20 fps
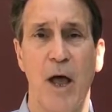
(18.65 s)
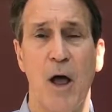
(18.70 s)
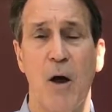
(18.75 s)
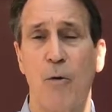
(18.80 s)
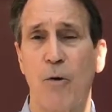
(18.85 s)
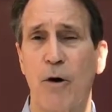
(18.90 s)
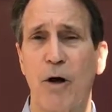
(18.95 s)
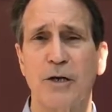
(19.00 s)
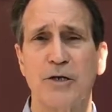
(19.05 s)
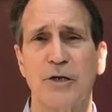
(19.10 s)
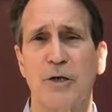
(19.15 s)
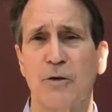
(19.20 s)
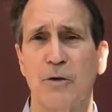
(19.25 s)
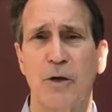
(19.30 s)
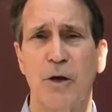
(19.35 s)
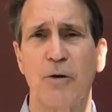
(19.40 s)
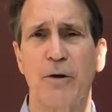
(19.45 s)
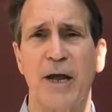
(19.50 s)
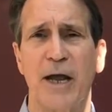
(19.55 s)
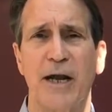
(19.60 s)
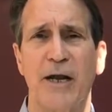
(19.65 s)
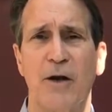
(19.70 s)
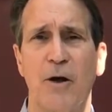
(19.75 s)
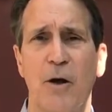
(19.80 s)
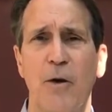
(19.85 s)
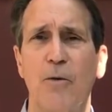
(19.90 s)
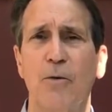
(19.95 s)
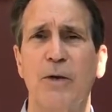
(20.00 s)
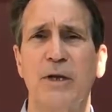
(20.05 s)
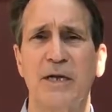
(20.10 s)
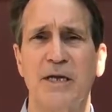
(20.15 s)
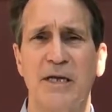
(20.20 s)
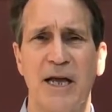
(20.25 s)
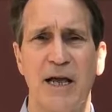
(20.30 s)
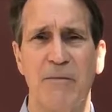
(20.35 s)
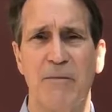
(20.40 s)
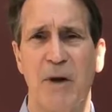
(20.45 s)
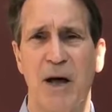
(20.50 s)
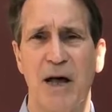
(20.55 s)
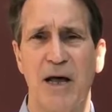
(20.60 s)
We're also located only
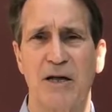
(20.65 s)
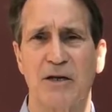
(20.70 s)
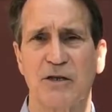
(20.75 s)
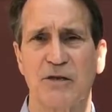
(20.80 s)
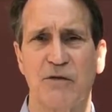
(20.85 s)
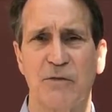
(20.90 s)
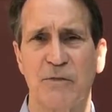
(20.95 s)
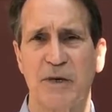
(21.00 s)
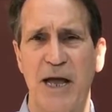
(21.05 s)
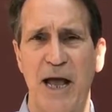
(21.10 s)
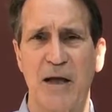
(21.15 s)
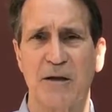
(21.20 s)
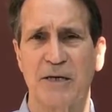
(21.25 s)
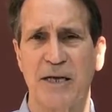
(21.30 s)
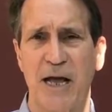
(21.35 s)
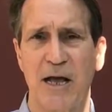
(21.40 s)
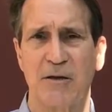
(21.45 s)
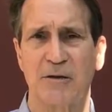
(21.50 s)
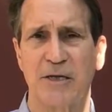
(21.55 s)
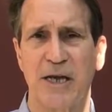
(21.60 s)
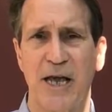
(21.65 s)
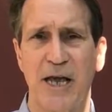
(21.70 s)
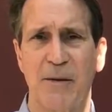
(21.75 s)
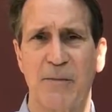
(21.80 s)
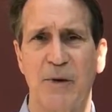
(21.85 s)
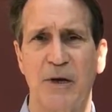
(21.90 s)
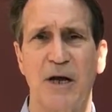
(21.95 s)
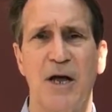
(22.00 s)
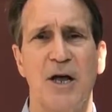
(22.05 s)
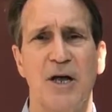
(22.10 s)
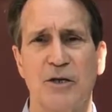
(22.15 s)
10 miles from downtown Tampa,